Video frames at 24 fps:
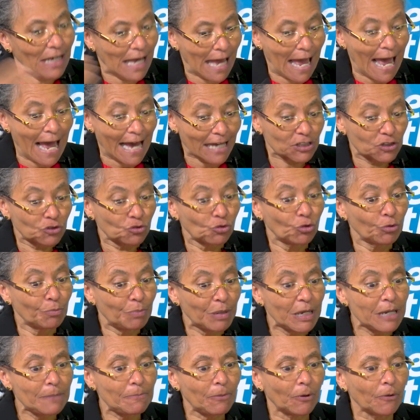acts through
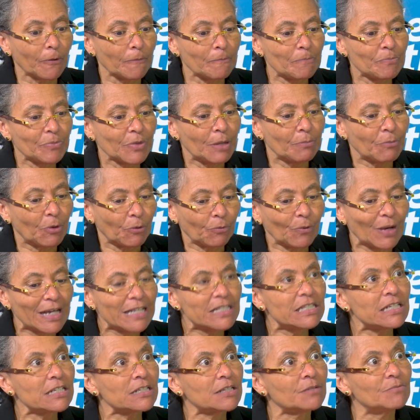people. Mm-hmm. But
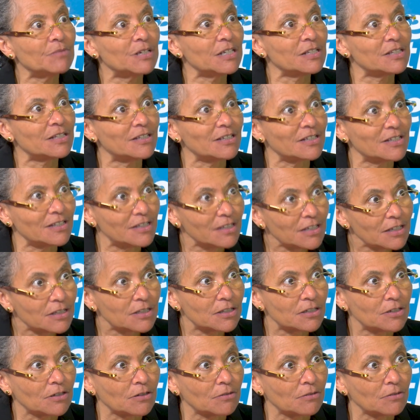racism is the system.